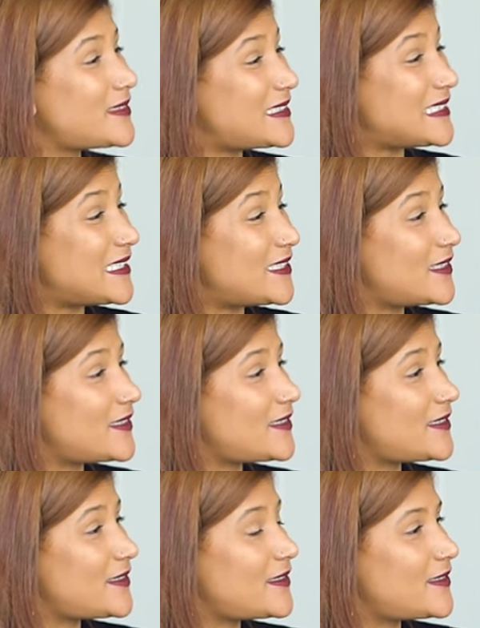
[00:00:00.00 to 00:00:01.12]
pay a yeah. bill,
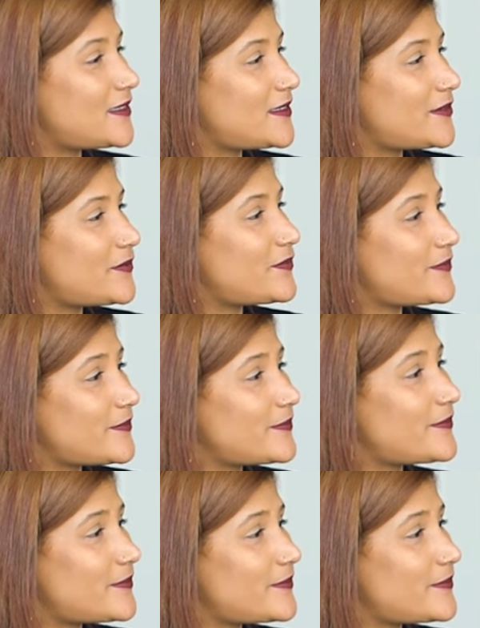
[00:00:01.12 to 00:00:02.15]
because those bills